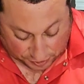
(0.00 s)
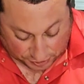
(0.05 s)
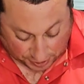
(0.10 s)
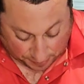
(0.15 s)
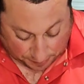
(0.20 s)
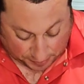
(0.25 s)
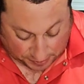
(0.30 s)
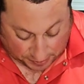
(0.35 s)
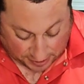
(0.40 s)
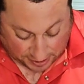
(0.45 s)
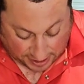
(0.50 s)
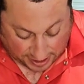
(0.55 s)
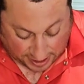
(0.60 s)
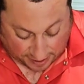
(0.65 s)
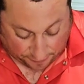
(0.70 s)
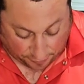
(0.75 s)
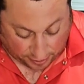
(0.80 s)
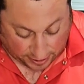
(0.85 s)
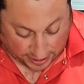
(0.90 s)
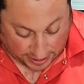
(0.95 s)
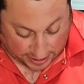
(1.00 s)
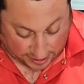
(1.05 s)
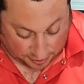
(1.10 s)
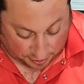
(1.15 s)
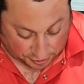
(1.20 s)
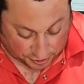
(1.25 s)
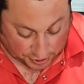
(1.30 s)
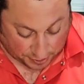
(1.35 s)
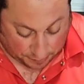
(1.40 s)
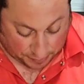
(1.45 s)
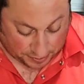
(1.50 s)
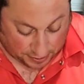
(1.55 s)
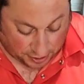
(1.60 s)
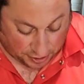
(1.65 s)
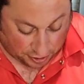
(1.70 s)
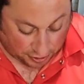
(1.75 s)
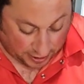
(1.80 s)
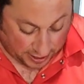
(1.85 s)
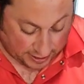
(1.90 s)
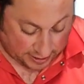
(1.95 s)
something that you have on hand or something that
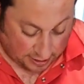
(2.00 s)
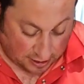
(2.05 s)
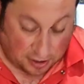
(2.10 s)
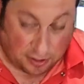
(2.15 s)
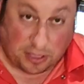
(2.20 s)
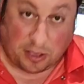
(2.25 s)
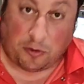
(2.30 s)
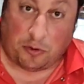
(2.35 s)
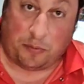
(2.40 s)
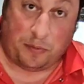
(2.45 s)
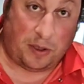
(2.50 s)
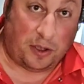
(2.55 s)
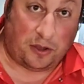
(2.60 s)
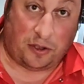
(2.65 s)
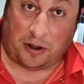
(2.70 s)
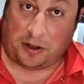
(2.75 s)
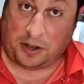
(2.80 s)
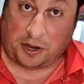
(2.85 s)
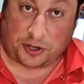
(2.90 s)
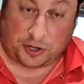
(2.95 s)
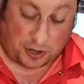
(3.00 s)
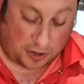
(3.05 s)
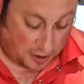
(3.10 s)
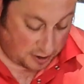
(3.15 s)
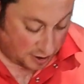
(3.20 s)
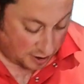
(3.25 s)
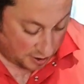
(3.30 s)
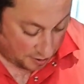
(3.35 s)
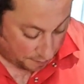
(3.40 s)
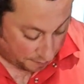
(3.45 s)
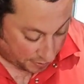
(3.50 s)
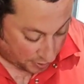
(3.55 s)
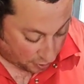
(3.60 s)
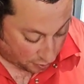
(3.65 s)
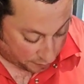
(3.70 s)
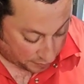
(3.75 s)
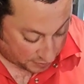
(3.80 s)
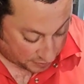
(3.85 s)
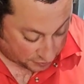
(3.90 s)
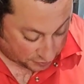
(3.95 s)
you like that you think would be a good addition, by all
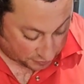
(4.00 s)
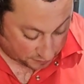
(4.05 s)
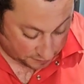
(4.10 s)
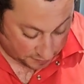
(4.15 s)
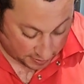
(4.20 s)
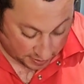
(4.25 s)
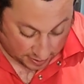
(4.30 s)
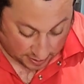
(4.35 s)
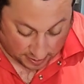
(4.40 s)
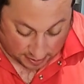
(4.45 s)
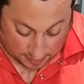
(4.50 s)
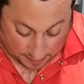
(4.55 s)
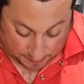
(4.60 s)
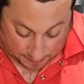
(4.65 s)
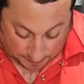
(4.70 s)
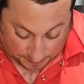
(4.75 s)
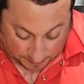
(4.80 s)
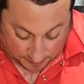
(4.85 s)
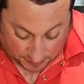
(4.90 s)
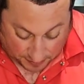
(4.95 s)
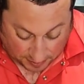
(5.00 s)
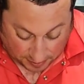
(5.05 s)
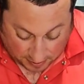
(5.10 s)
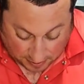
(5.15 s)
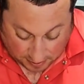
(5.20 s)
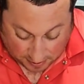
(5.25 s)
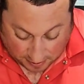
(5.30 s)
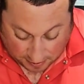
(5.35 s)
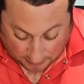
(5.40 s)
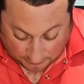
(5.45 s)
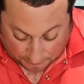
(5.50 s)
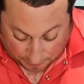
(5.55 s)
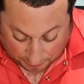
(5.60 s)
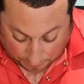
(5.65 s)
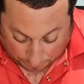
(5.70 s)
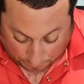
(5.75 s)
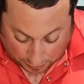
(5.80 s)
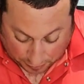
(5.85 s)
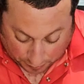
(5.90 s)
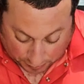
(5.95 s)
means, feel
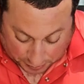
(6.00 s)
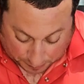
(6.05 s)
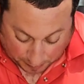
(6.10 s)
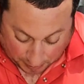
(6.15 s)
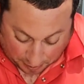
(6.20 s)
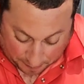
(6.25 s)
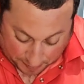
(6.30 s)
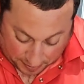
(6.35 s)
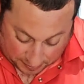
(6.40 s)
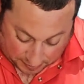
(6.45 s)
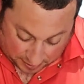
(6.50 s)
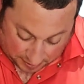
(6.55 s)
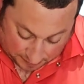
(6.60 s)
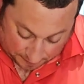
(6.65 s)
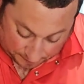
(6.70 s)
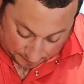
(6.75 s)
free to experiment